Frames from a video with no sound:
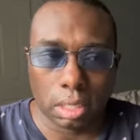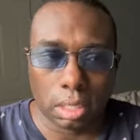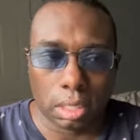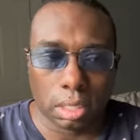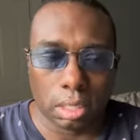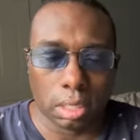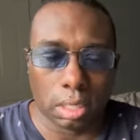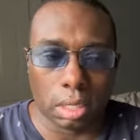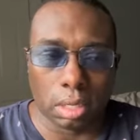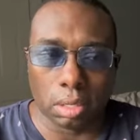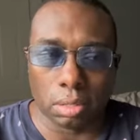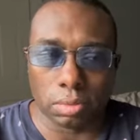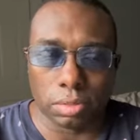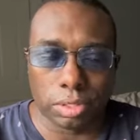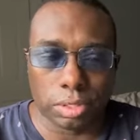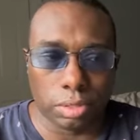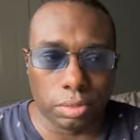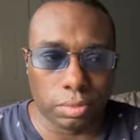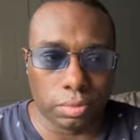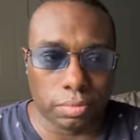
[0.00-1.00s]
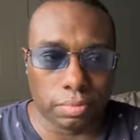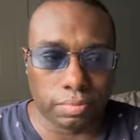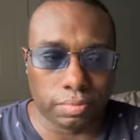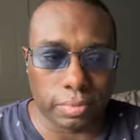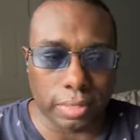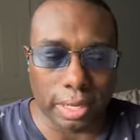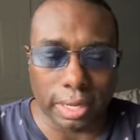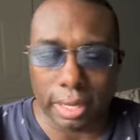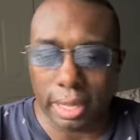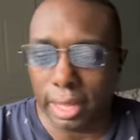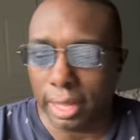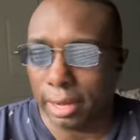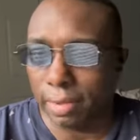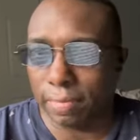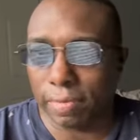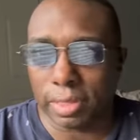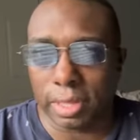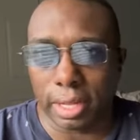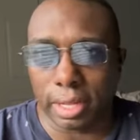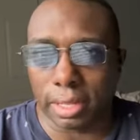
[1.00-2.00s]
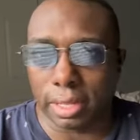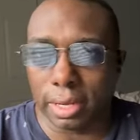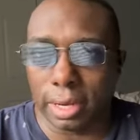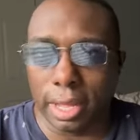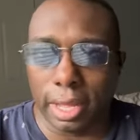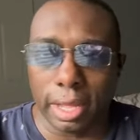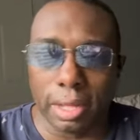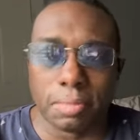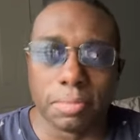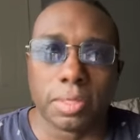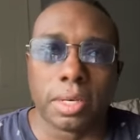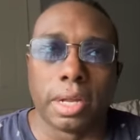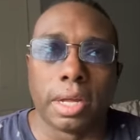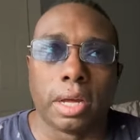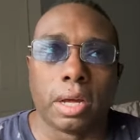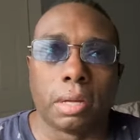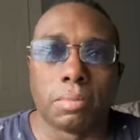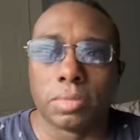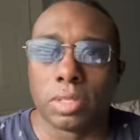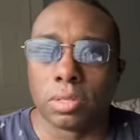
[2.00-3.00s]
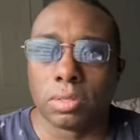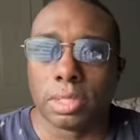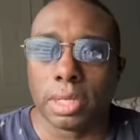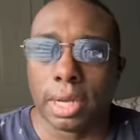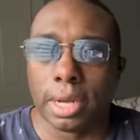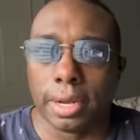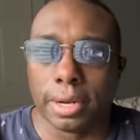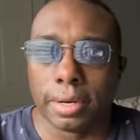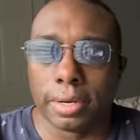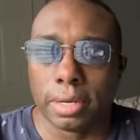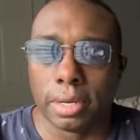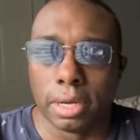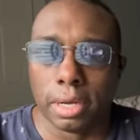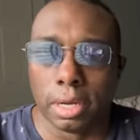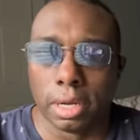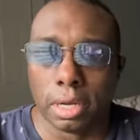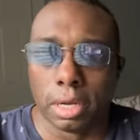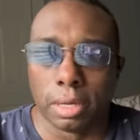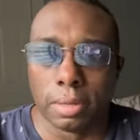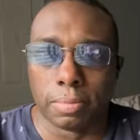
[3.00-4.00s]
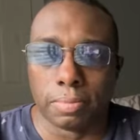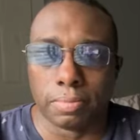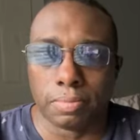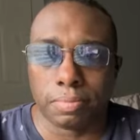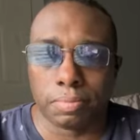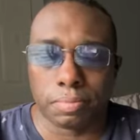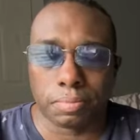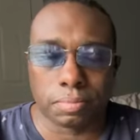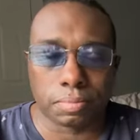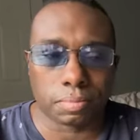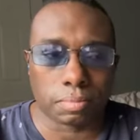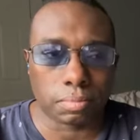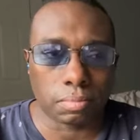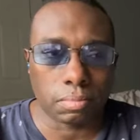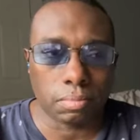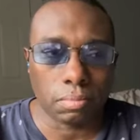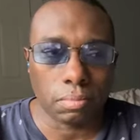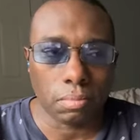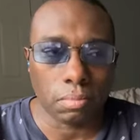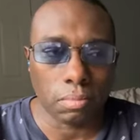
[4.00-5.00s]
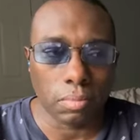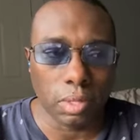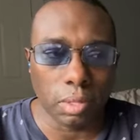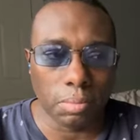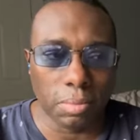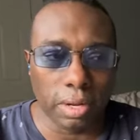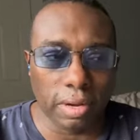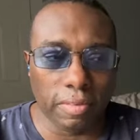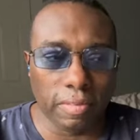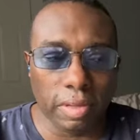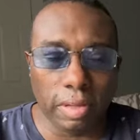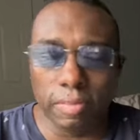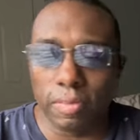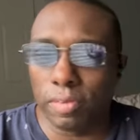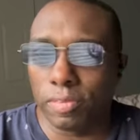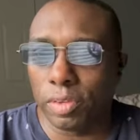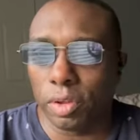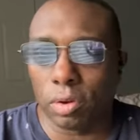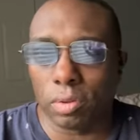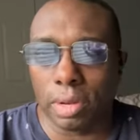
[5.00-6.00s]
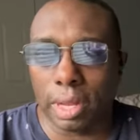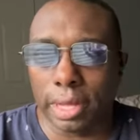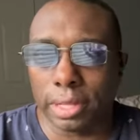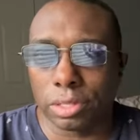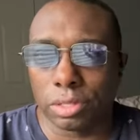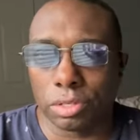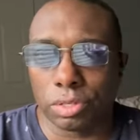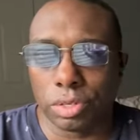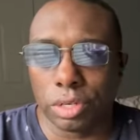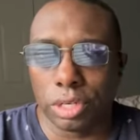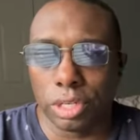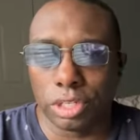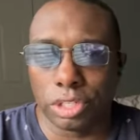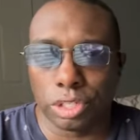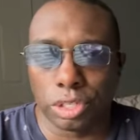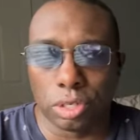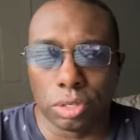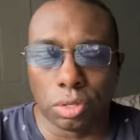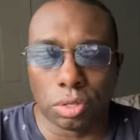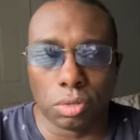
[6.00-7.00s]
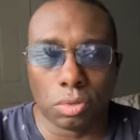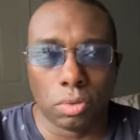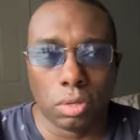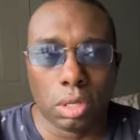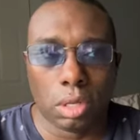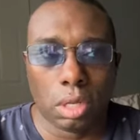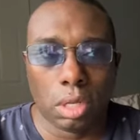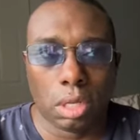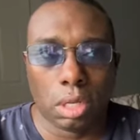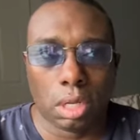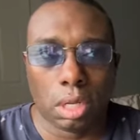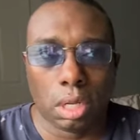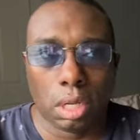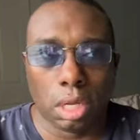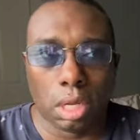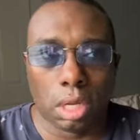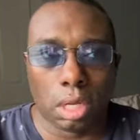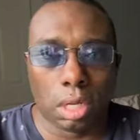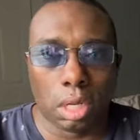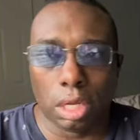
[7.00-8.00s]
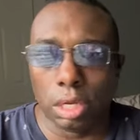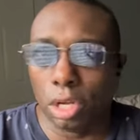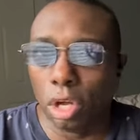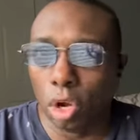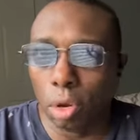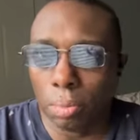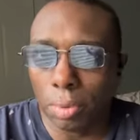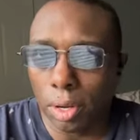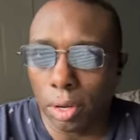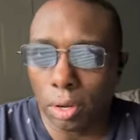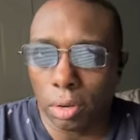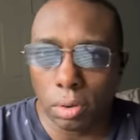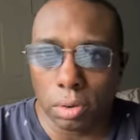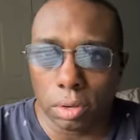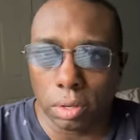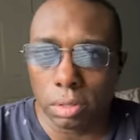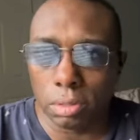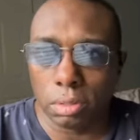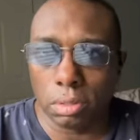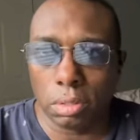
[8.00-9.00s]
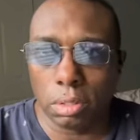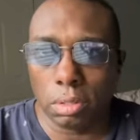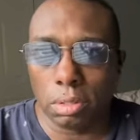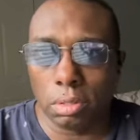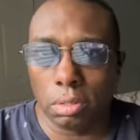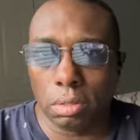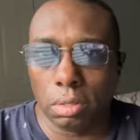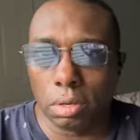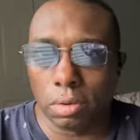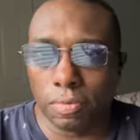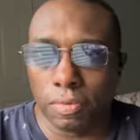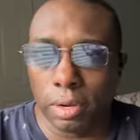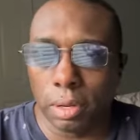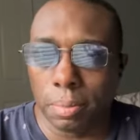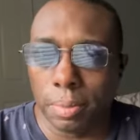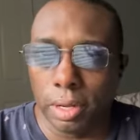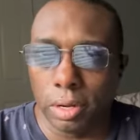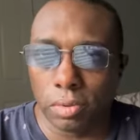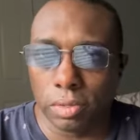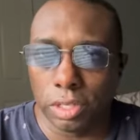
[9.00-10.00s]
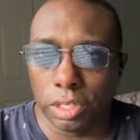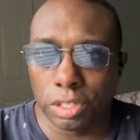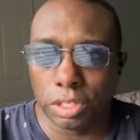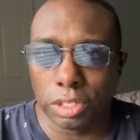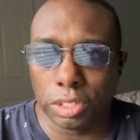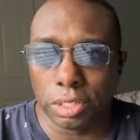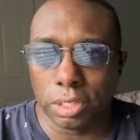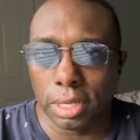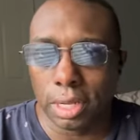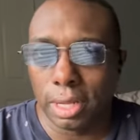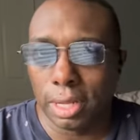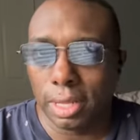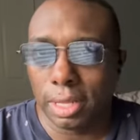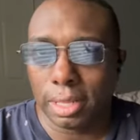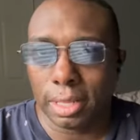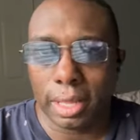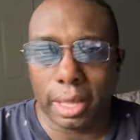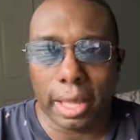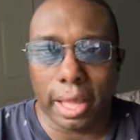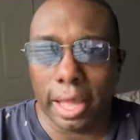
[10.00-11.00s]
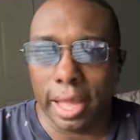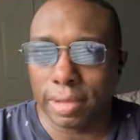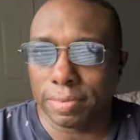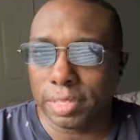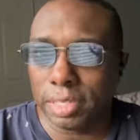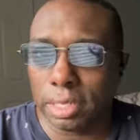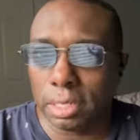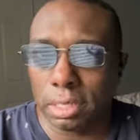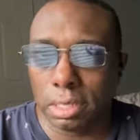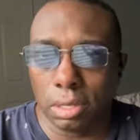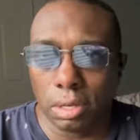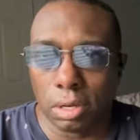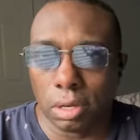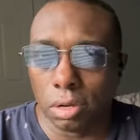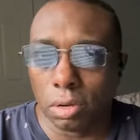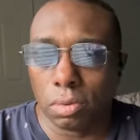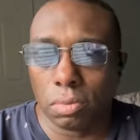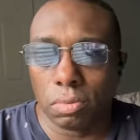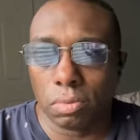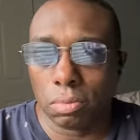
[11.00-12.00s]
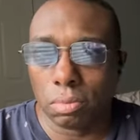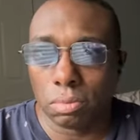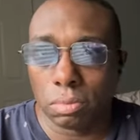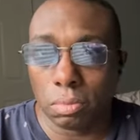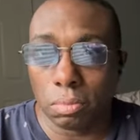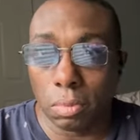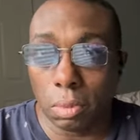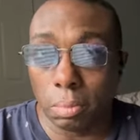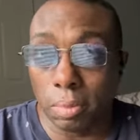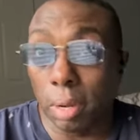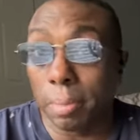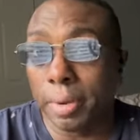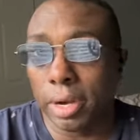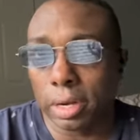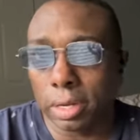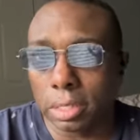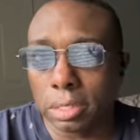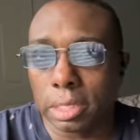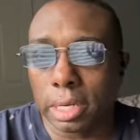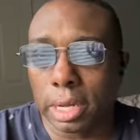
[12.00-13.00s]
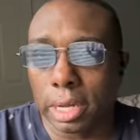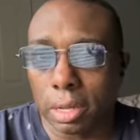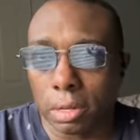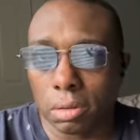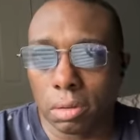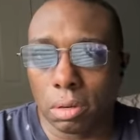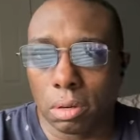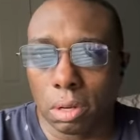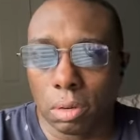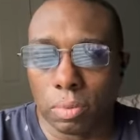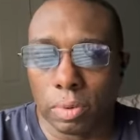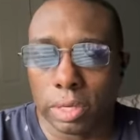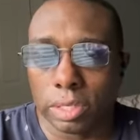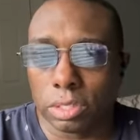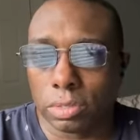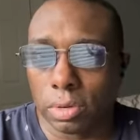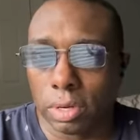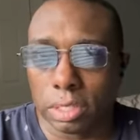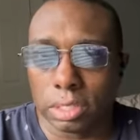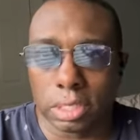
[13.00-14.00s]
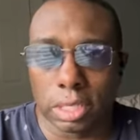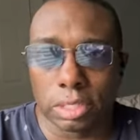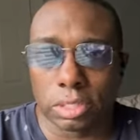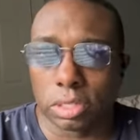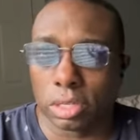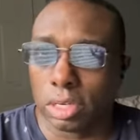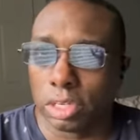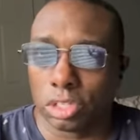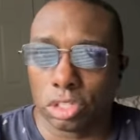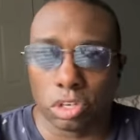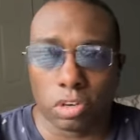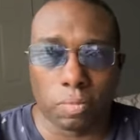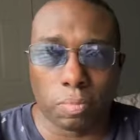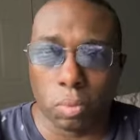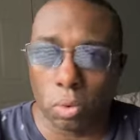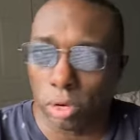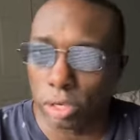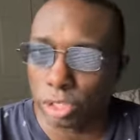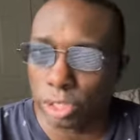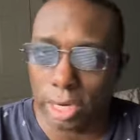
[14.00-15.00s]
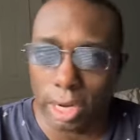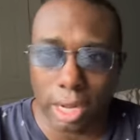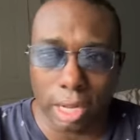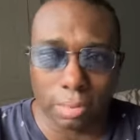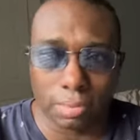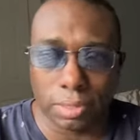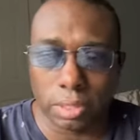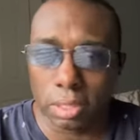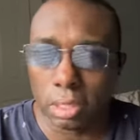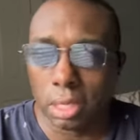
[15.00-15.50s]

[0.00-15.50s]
oh shoot, I can't even think of the names now. I'm so tired. But even if you don't like the traditional adobo or Filipino dishes, they have American style restaurants that's going to serve pork chops,